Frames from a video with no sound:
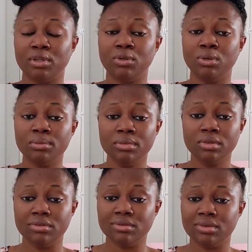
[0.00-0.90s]
a
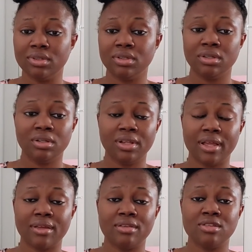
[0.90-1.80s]
home,
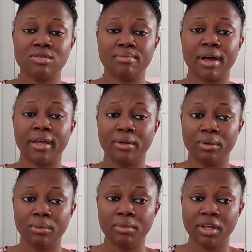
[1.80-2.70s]
like you need to buy a
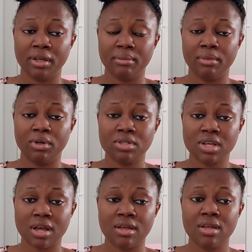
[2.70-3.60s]
home here in
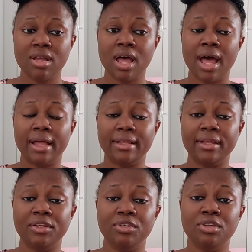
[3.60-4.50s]
Malta, and then
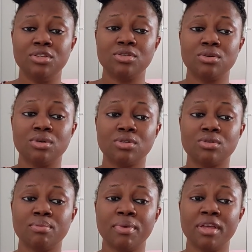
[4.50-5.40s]
you need to
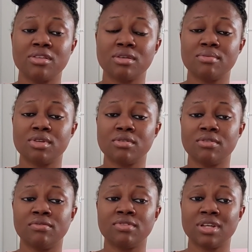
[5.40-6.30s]
also pay some sort
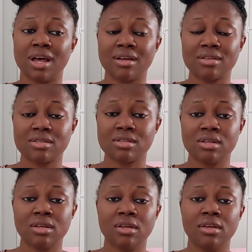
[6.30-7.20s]
of tax.
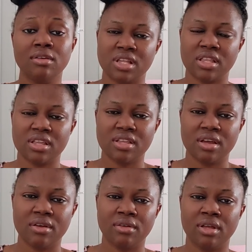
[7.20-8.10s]
And I think
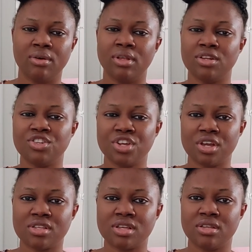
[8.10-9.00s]
there are other
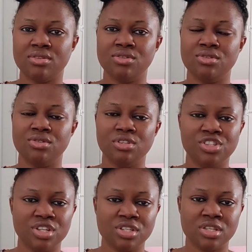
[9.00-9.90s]
checks and due
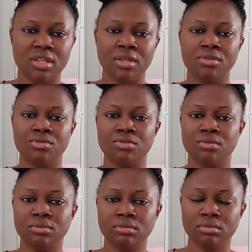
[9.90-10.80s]
diligence that they
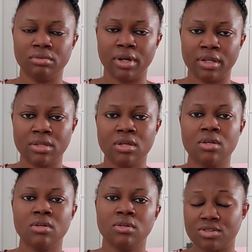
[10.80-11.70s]
do, right?
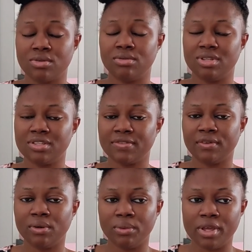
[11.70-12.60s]
So these
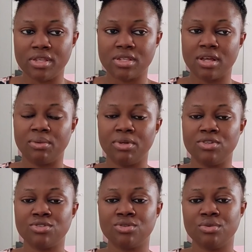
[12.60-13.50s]
four ways are ways
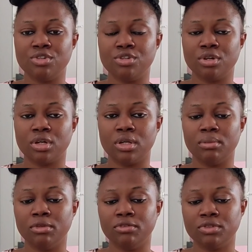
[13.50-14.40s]
through which you can
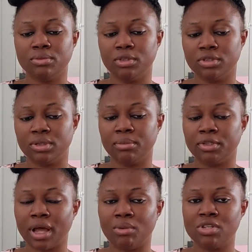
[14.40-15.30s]
move to Malta. But
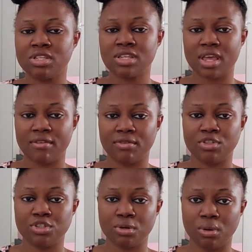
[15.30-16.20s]
I would say for
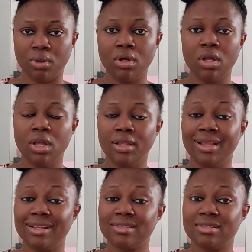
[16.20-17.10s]
sure
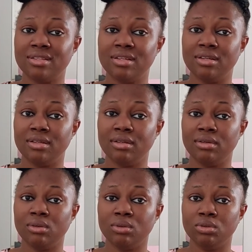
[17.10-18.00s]
that the
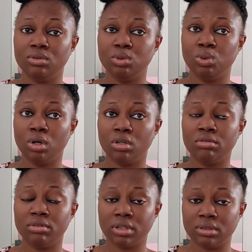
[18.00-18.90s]
work
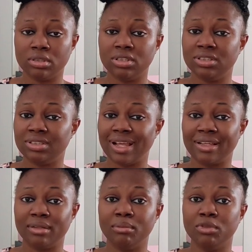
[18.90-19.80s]
route is like
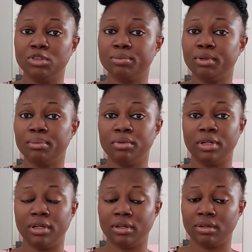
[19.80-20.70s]
the most
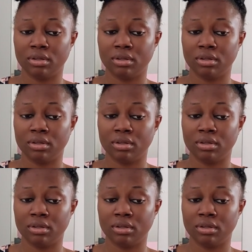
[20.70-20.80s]
popular.